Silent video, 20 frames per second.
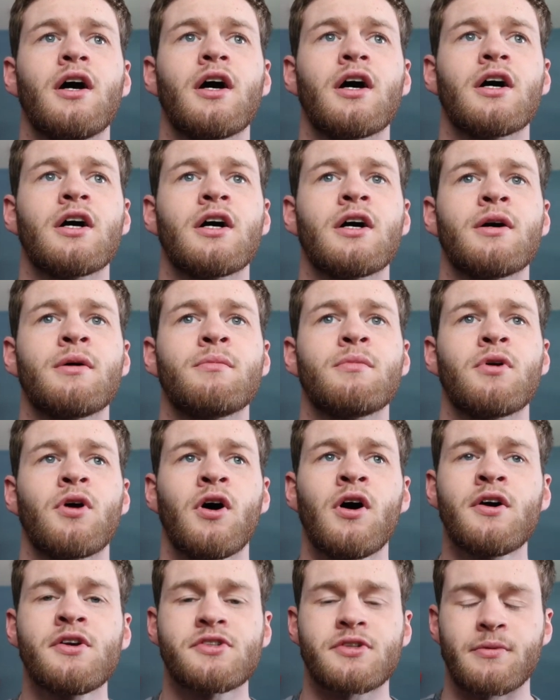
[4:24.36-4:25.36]
Um, be
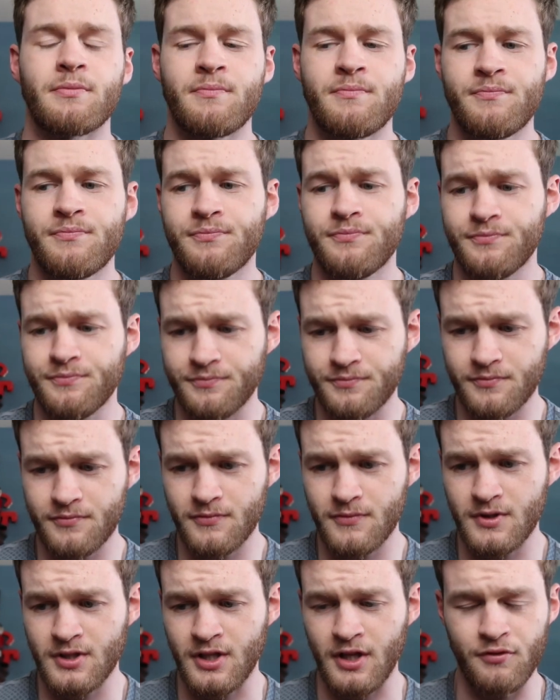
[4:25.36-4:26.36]
awesome.
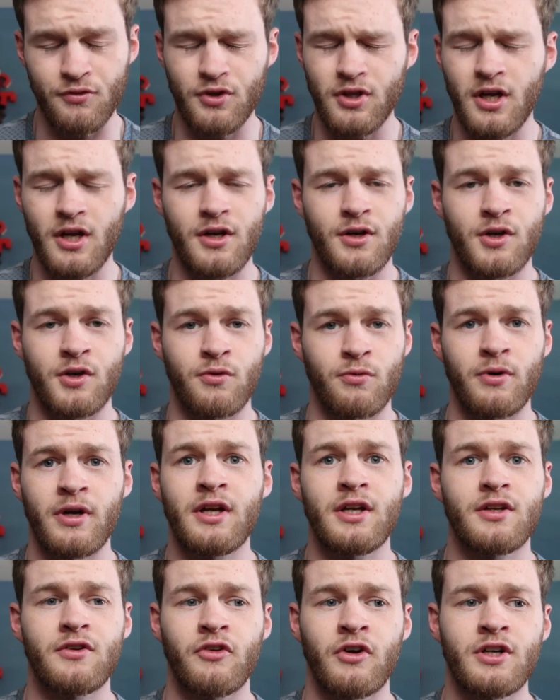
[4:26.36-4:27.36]
Definitely got a
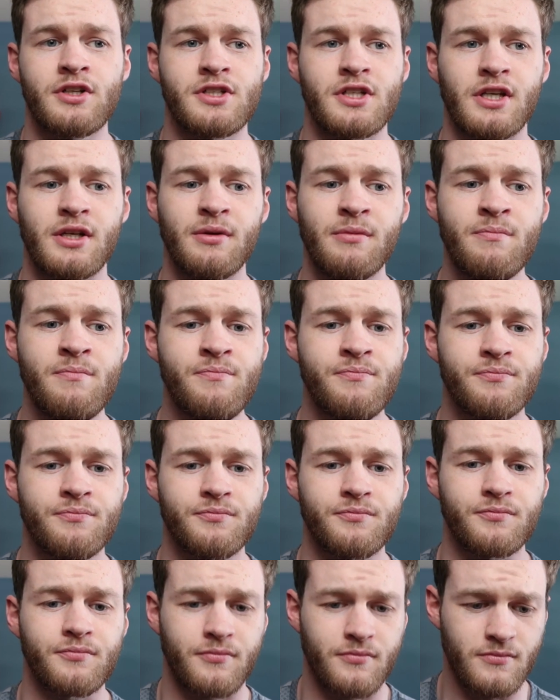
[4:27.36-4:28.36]
great, great team.
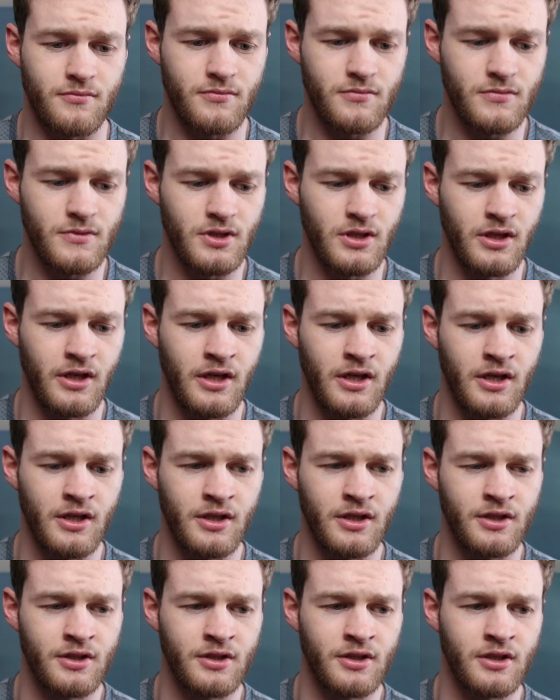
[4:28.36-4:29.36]

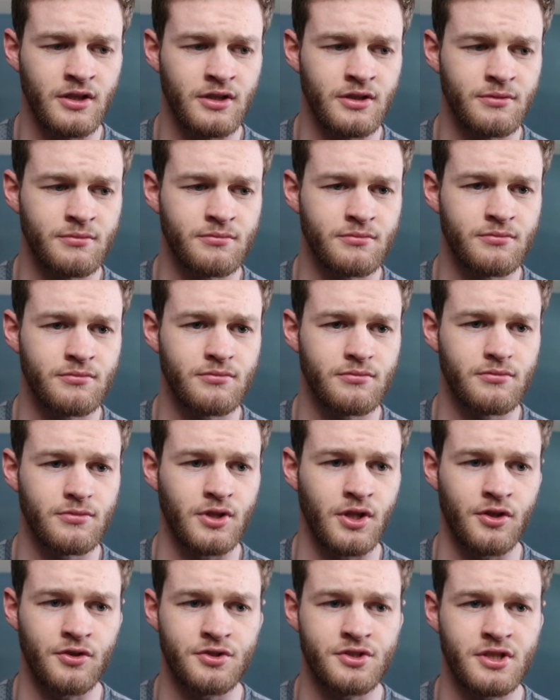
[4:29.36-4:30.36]
And um,
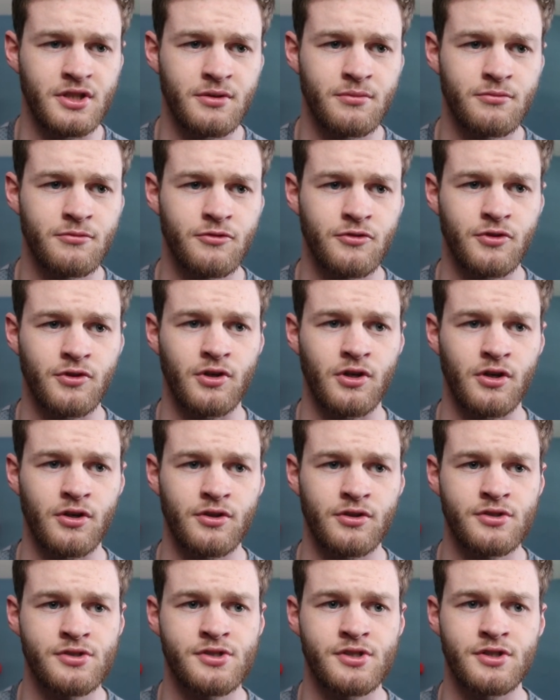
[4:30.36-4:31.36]
the other team for
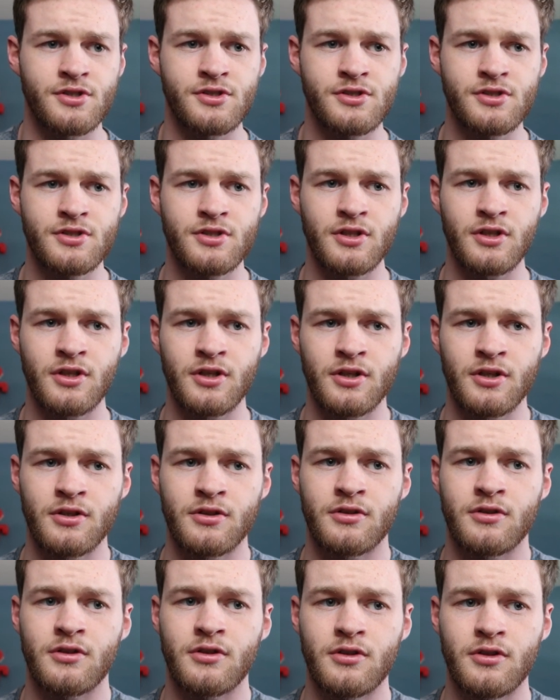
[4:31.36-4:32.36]
ours is
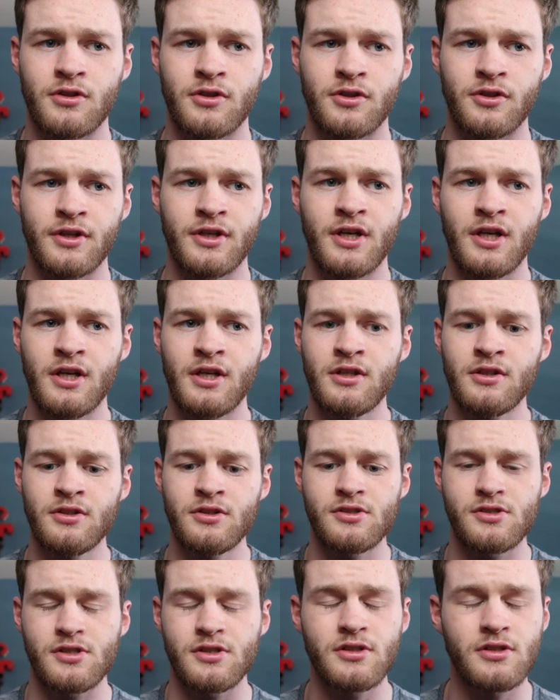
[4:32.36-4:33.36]
the
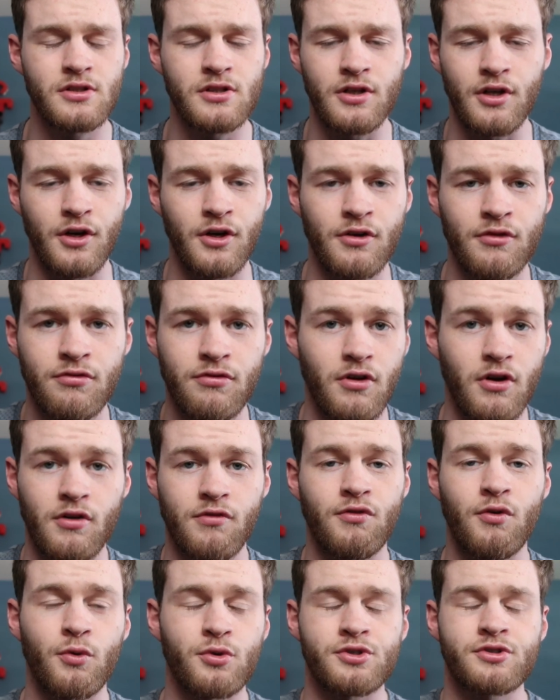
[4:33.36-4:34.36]
Hurricanes, and they're
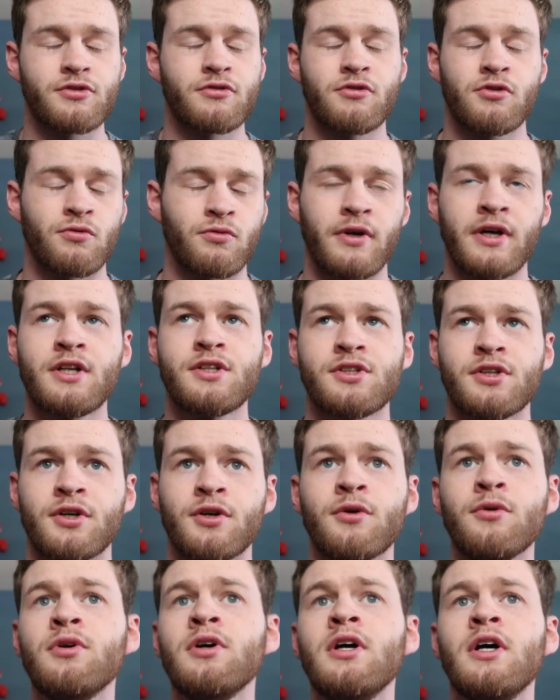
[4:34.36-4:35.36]
of course great
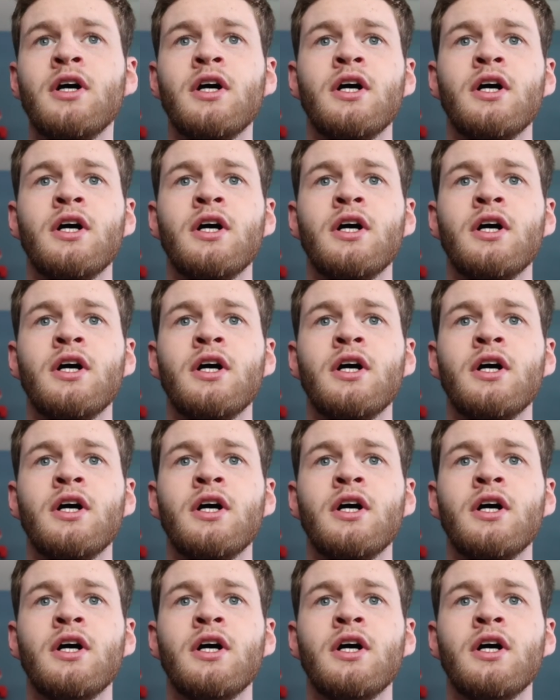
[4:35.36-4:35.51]
too.